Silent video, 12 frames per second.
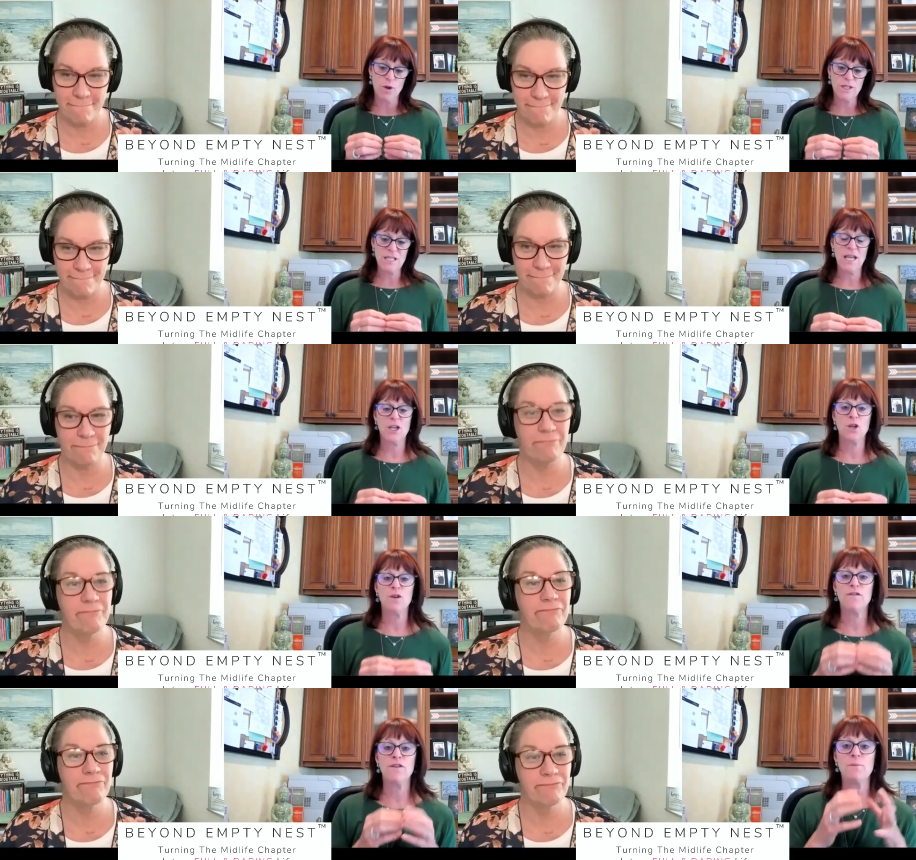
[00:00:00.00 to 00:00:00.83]
Speaker 1: will take
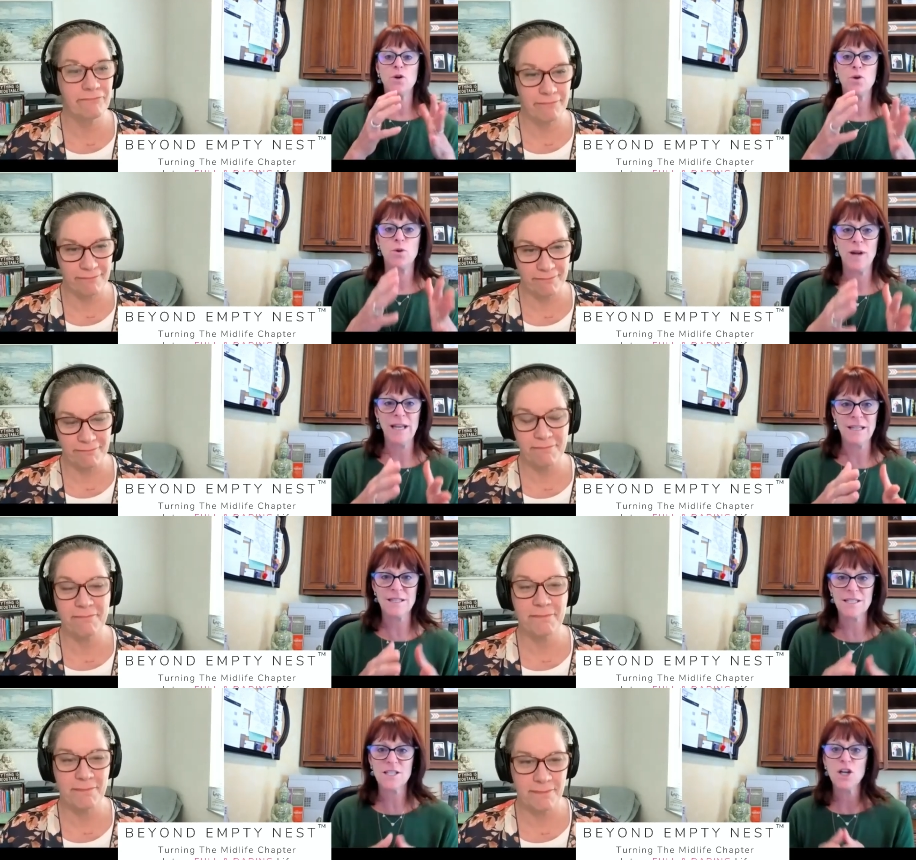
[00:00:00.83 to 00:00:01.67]
you from
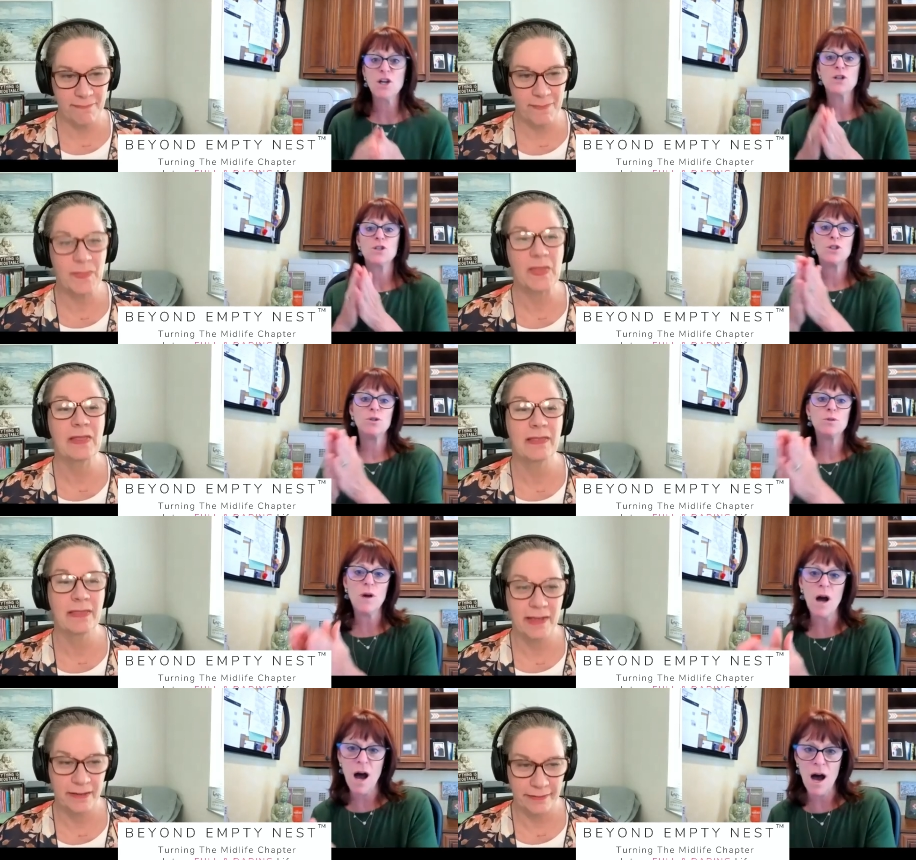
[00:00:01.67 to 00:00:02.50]
crazed to
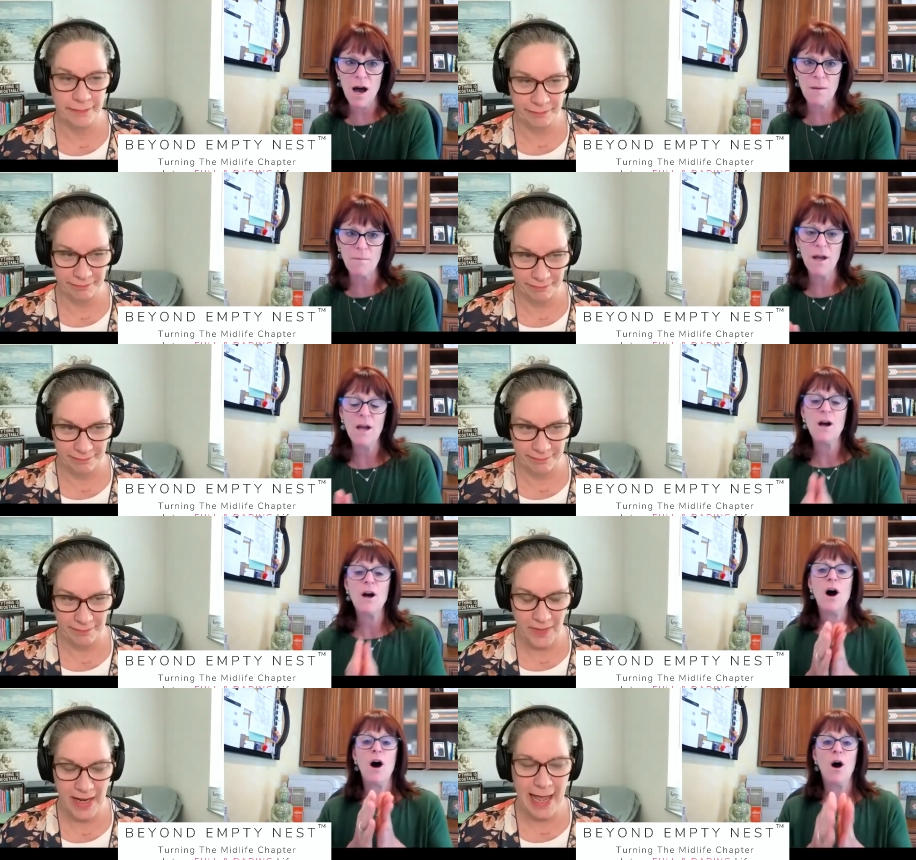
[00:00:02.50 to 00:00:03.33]
calm
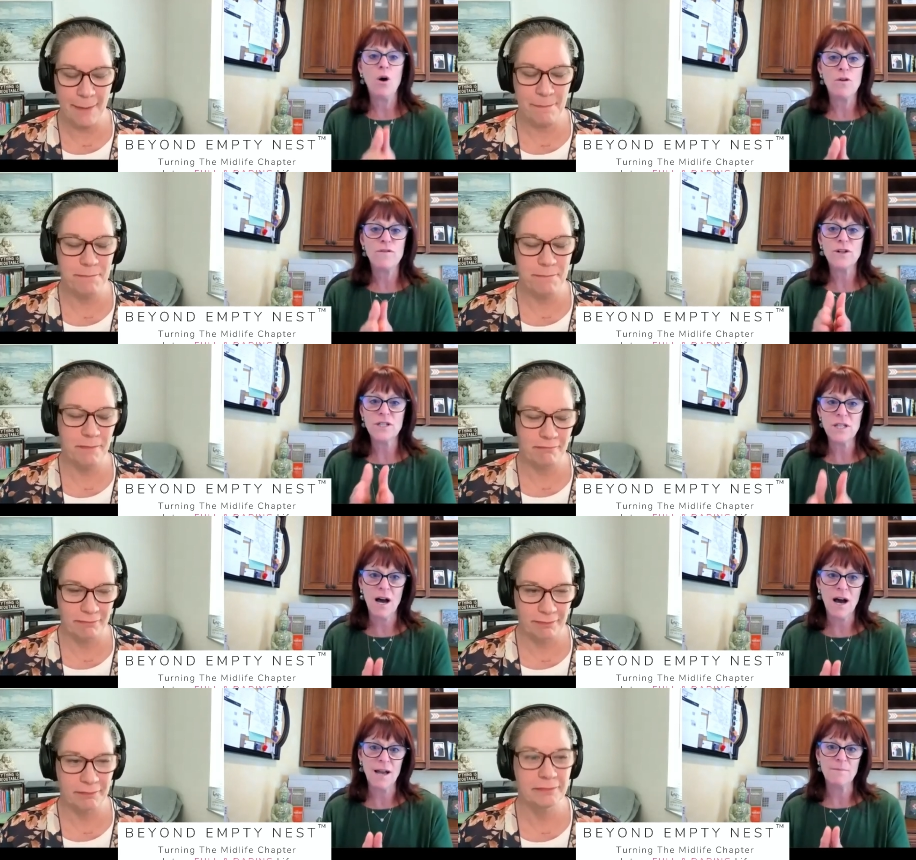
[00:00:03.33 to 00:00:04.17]
yeah. over
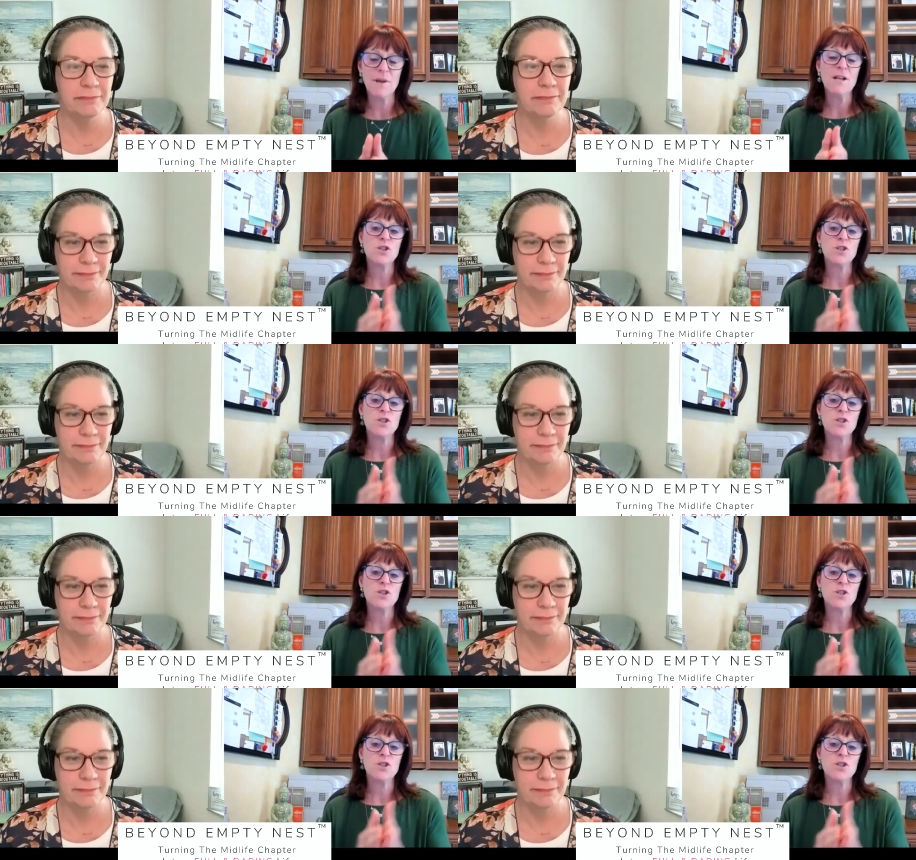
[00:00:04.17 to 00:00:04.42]
time.